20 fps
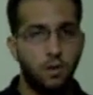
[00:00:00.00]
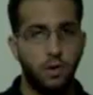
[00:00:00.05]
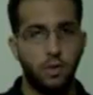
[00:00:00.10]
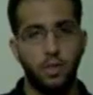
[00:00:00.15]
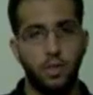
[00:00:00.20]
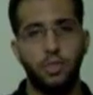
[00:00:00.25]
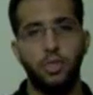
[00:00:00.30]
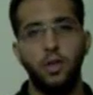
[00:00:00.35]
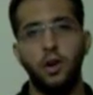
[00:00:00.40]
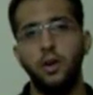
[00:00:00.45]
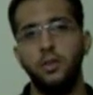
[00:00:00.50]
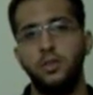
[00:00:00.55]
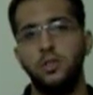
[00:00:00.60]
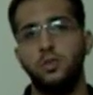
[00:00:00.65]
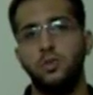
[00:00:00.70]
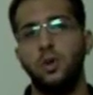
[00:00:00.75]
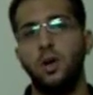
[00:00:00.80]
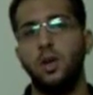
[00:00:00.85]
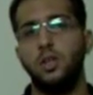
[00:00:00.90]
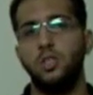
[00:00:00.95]
For the third
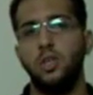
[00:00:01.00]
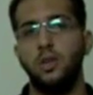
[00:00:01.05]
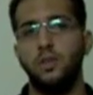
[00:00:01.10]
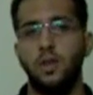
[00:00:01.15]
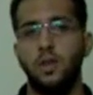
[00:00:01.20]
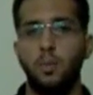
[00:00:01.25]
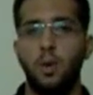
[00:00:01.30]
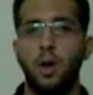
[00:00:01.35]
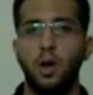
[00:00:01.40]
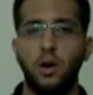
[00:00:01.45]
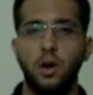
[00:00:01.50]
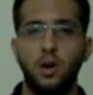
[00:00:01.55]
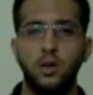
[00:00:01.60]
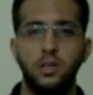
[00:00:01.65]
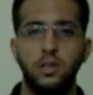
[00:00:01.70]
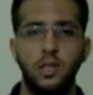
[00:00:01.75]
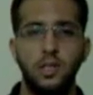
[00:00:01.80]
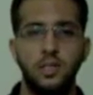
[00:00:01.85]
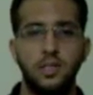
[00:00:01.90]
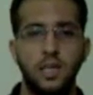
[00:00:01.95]
structure in the
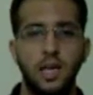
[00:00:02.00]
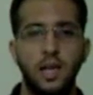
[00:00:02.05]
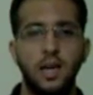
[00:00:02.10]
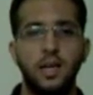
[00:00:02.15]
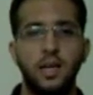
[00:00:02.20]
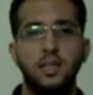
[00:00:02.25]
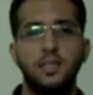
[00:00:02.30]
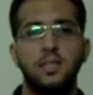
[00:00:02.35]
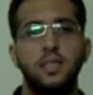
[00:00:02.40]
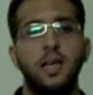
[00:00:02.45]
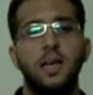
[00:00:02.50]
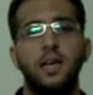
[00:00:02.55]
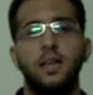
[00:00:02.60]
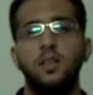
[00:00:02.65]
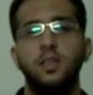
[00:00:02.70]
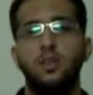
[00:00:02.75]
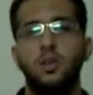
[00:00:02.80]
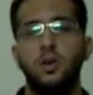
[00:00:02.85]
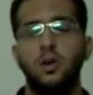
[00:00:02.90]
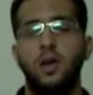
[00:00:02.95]
myocardial cell is the
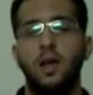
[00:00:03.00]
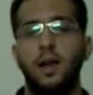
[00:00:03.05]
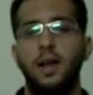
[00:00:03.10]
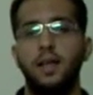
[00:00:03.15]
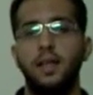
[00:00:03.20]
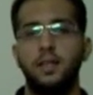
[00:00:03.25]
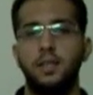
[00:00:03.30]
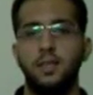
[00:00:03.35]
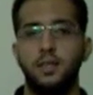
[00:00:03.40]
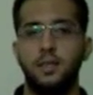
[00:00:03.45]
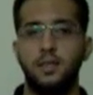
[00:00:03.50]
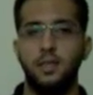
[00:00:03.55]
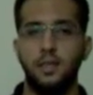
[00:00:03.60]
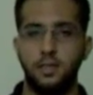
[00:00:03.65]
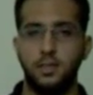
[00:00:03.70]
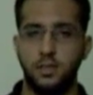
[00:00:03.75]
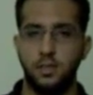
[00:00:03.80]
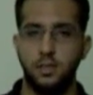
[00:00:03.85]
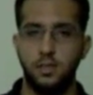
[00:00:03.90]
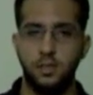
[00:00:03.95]
intercalated
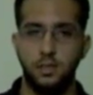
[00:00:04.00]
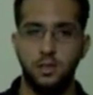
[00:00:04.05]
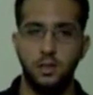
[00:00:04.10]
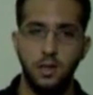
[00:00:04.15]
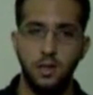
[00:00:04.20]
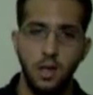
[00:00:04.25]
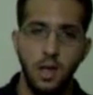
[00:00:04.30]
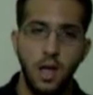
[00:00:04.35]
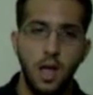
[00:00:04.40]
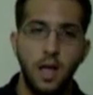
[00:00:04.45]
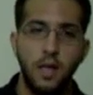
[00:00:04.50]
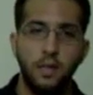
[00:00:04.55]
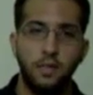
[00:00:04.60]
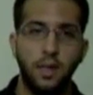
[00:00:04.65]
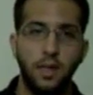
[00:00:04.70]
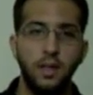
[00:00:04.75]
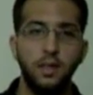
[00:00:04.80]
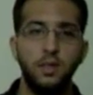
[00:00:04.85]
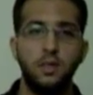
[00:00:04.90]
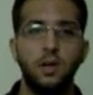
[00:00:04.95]
discs.
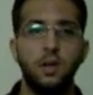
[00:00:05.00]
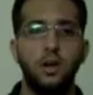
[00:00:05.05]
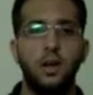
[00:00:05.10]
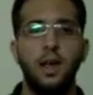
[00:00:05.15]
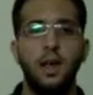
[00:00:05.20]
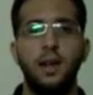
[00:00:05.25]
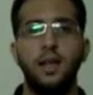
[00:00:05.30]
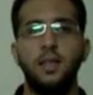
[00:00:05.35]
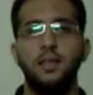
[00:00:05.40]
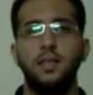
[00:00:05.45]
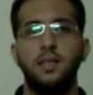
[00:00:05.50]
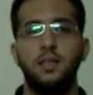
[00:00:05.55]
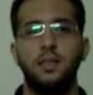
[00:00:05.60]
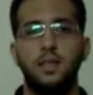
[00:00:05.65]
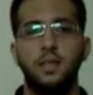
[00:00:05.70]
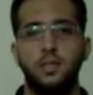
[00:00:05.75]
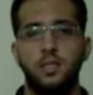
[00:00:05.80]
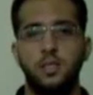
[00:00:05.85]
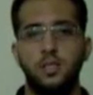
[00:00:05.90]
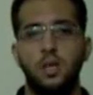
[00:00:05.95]
The
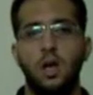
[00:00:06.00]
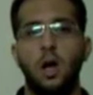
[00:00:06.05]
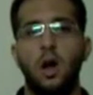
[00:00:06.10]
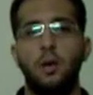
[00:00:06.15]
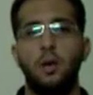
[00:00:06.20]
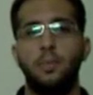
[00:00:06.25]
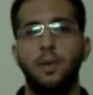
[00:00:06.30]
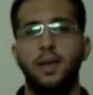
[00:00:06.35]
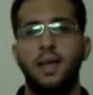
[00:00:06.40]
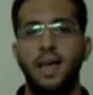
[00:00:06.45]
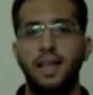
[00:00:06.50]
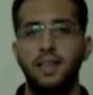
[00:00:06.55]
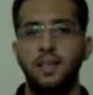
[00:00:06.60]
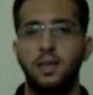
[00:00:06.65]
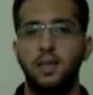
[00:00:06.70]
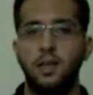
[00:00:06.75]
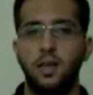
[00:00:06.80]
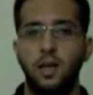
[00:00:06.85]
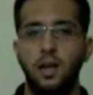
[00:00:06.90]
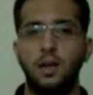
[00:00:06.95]
intercalated discs are
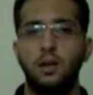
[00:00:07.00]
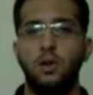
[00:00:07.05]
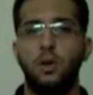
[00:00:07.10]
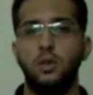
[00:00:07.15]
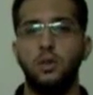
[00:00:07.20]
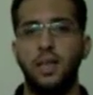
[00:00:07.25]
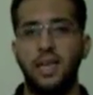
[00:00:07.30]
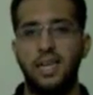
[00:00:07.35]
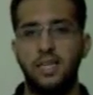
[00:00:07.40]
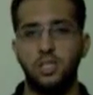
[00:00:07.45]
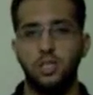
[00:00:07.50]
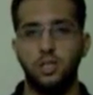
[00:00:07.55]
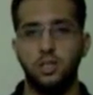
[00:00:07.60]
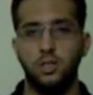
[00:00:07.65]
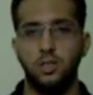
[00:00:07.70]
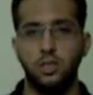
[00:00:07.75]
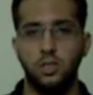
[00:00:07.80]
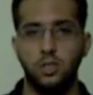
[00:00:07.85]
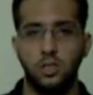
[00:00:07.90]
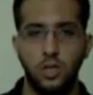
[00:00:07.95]
mechanical
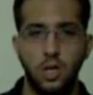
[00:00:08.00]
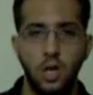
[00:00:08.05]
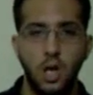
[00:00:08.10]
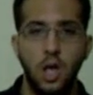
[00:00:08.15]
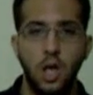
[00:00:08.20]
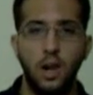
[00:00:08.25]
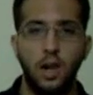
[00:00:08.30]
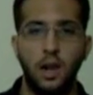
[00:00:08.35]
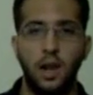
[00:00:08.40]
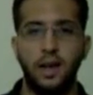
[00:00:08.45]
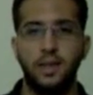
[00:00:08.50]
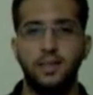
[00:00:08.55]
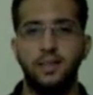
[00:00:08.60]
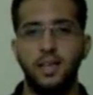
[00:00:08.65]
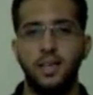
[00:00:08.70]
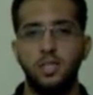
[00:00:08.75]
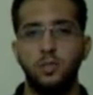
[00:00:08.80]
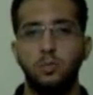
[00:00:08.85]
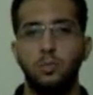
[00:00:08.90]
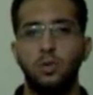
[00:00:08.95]
connections like
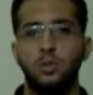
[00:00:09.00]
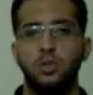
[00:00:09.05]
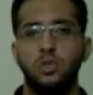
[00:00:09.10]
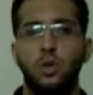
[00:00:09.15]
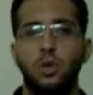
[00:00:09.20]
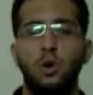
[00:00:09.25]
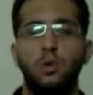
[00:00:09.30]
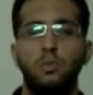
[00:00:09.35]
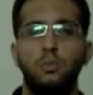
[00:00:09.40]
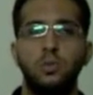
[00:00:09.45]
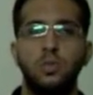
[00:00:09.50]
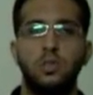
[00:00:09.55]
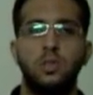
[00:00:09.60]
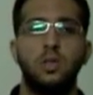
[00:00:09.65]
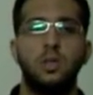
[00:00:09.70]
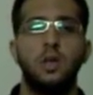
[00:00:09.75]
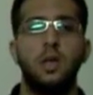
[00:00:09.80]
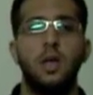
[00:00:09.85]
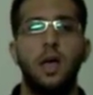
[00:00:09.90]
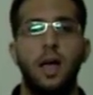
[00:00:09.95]

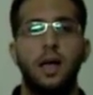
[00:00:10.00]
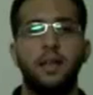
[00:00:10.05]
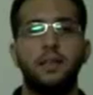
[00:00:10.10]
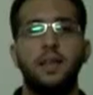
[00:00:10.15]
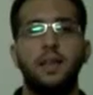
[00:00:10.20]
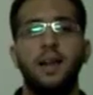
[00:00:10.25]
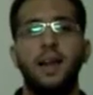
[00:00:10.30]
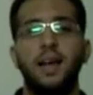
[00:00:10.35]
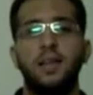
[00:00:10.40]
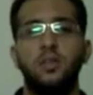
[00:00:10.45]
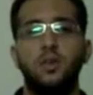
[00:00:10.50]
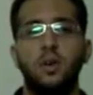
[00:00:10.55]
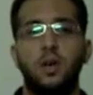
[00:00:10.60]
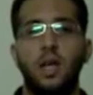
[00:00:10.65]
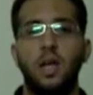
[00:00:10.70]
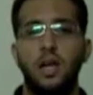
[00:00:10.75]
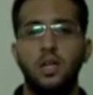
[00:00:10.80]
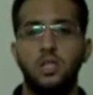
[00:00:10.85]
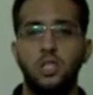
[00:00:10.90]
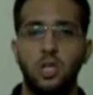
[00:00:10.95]
desmosomes and
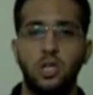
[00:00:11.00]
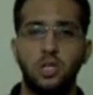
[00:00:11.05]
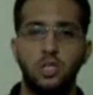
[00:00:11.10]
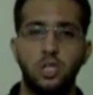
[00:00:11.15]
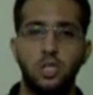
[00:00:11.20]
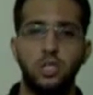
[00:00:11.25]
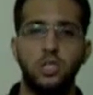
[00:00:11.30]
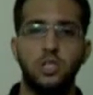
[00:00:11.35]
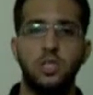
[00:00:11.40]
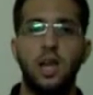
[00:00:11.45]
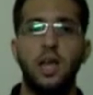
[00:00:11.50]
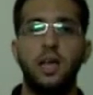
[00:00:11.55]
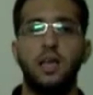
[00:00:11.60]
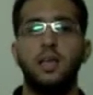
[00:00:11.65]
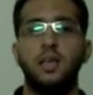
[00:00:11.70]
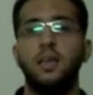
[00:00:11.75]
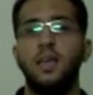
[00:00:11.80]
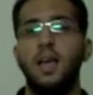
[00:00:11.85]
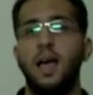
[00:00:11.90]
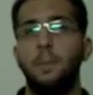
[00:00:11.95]
electrical junctions
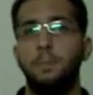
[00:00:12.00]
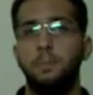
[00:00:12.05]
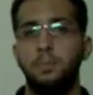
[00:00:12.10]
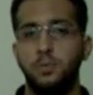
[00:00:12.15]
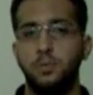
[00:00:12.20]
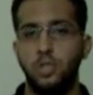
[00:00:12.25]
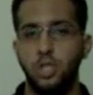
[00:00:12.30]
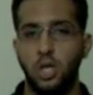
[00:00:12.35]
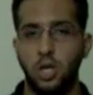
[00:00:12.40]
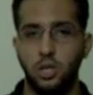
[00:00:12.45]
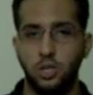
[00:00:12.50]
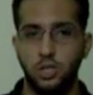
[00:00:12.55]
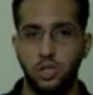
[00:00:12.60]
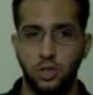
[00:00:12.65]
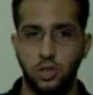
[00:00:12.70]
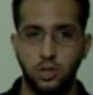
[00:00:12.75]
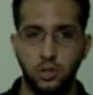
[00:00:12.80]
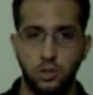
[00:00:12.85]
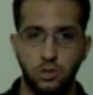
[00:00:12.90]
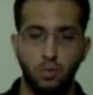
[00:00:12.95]
like gap
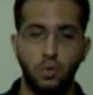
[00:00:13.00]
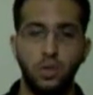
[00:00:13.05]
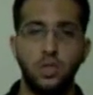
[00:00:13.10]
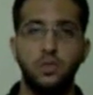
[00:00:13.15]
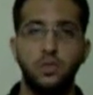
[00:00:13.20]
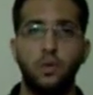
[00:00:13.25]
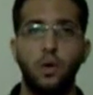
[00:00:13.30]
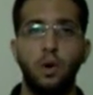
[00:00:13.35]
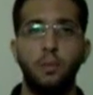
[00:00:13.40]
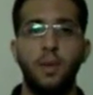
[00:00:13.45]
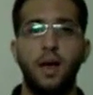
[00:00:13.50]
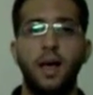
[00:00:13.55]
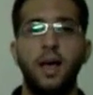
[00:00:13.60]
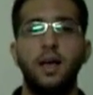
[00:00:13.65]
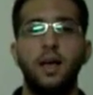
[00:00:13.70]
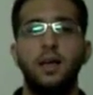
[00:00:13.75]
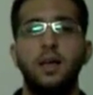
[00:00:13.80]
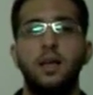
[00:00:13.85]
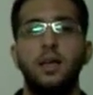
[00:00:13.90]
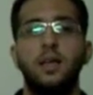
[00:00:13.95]
junctions, which form
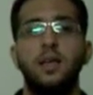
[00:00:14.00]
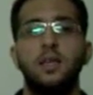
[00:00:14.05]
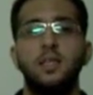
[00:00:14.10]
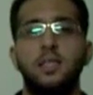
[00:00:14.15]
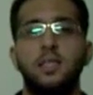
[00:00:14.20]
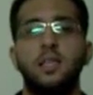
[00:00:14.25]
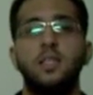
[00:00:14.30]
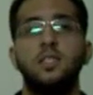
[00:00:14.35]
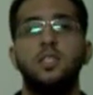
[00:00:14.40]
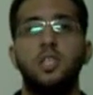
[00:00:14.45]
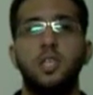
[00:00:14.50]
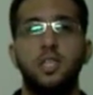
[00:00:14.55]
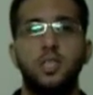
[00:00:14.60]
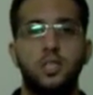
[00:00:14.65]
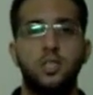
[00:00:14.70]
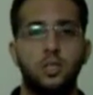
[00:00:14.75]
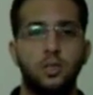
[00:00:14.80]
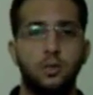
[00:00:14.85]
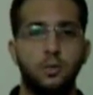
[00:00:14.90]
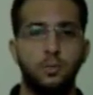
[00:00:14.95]
a
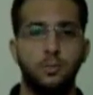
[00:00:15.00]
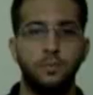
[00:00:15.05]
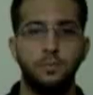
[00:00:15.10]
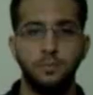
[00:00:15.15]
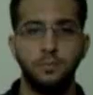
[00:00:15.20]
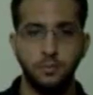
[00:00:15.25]
syncytium.